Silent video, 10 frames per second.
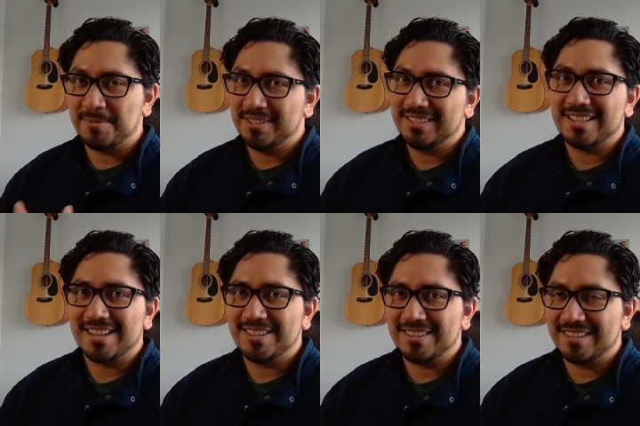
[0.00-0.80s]
really
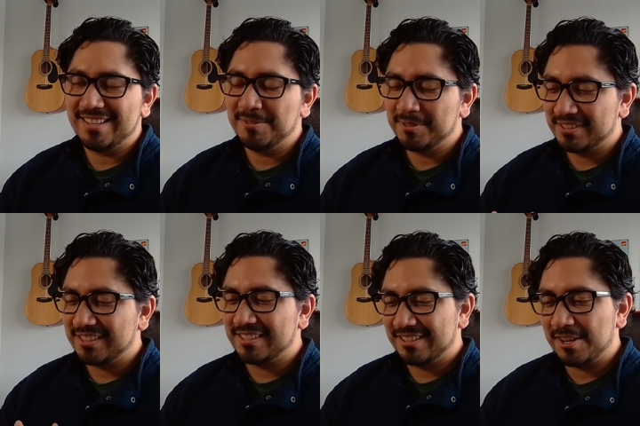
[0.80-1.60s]
tired and it was
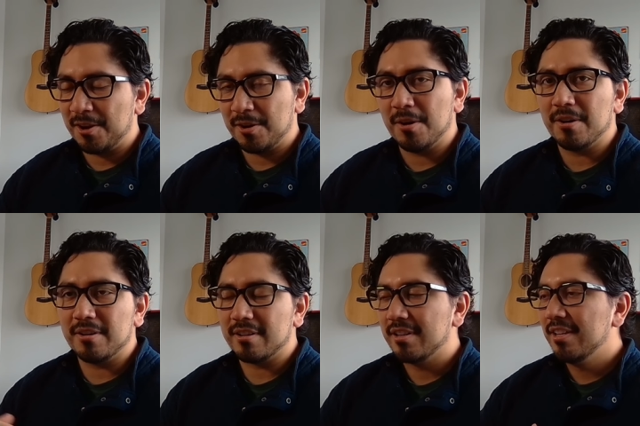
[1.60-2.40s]
kind of
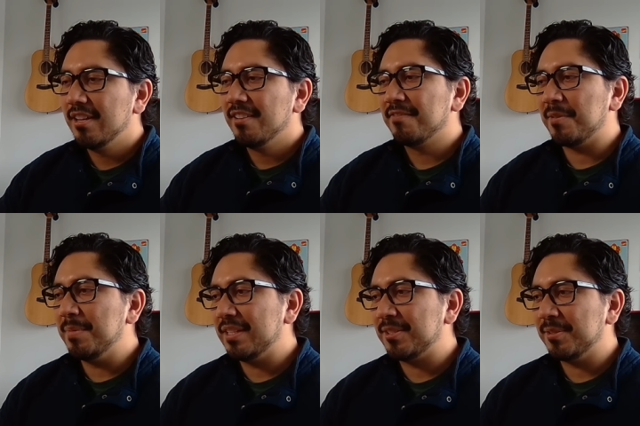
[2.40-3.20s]
hard for
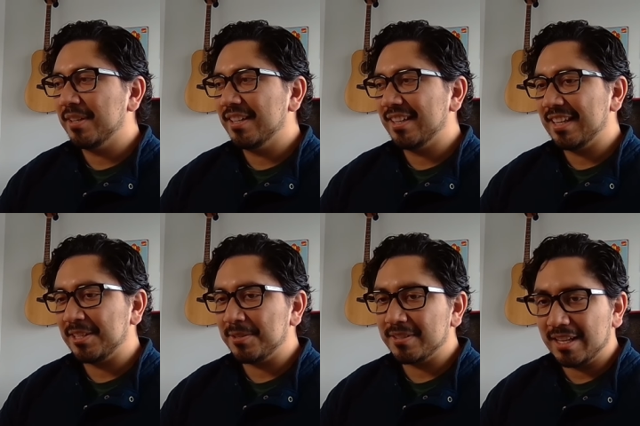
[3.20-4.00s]
me to uh, get there
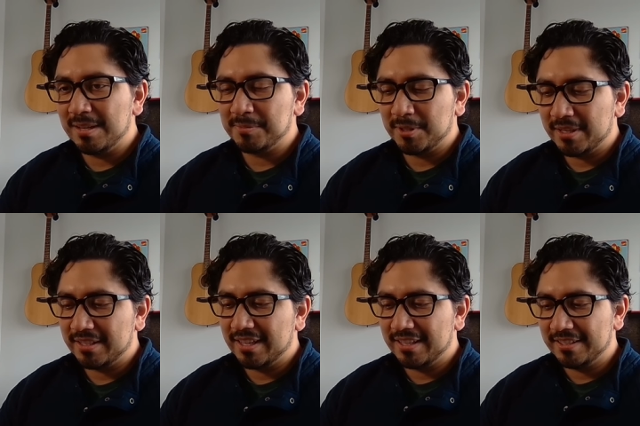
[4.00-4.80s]
on time. So I,
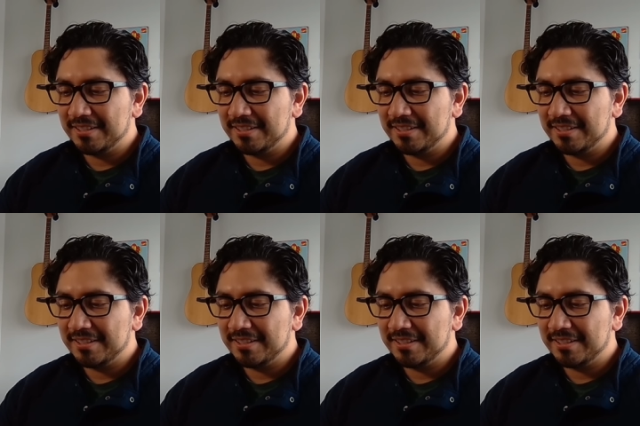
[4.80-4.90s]
I,